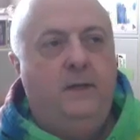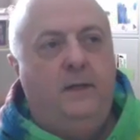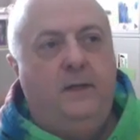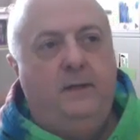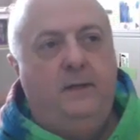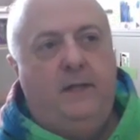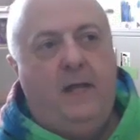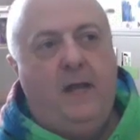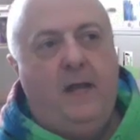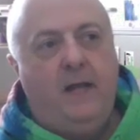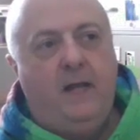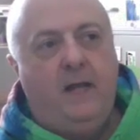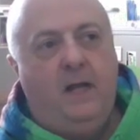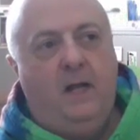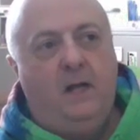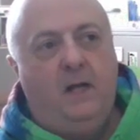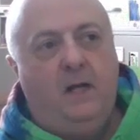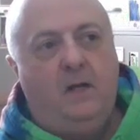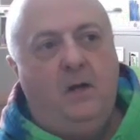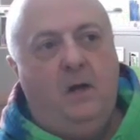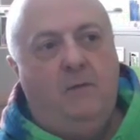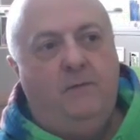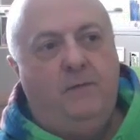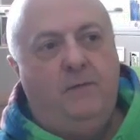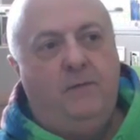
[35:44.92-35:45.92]
That kind of
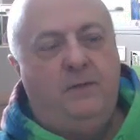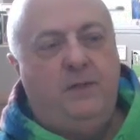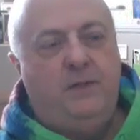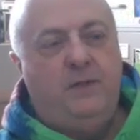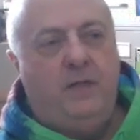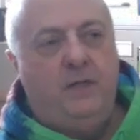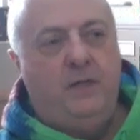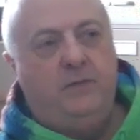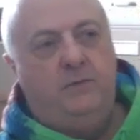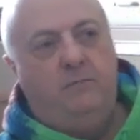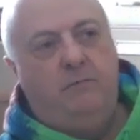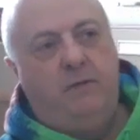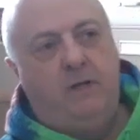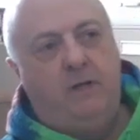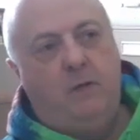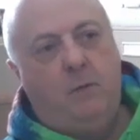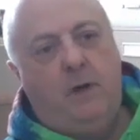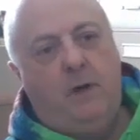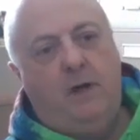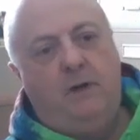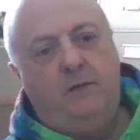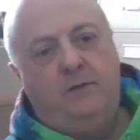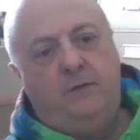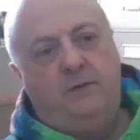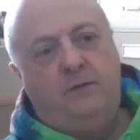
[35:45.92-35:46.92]
conversation
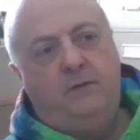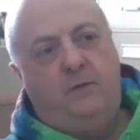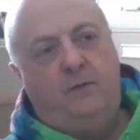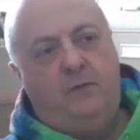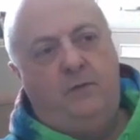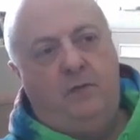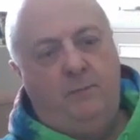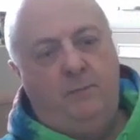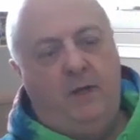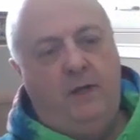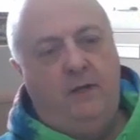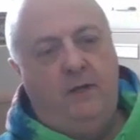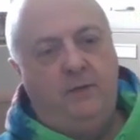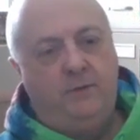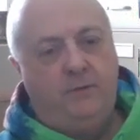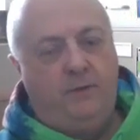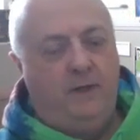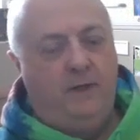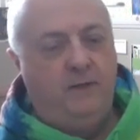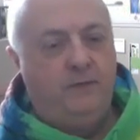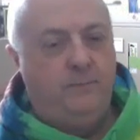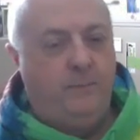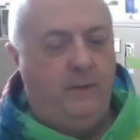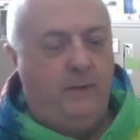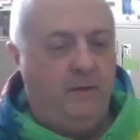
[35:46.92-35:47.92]
requires a certain amount of
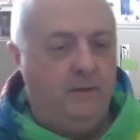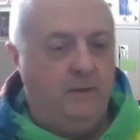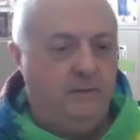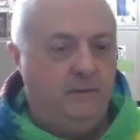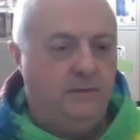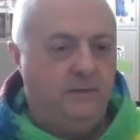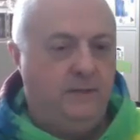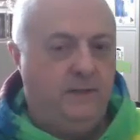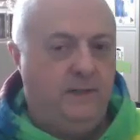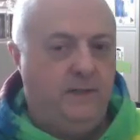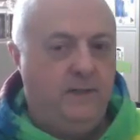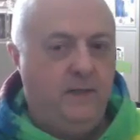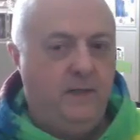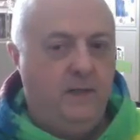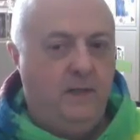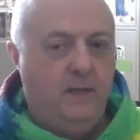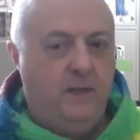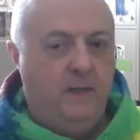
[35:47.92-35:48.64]
transparency